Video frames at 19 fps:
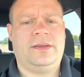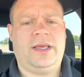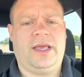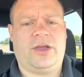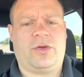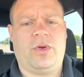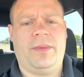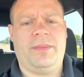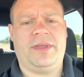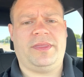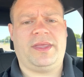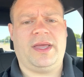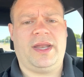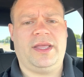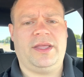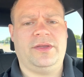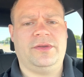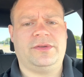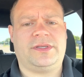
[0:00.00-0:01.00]
equipment that
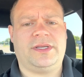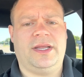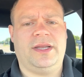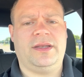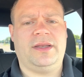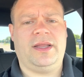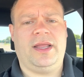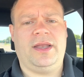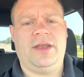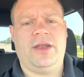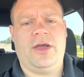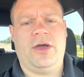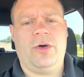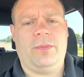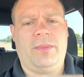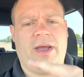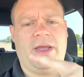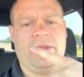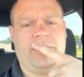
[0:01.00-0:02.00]
I use. And
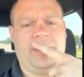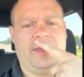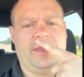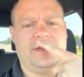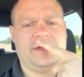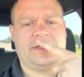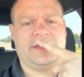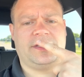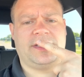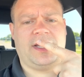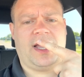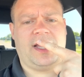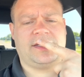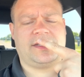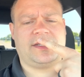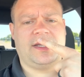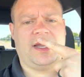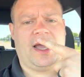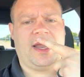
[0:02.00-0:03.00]
no, by the way, this is
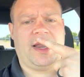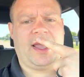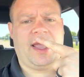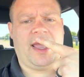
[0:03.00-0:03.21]
not snot.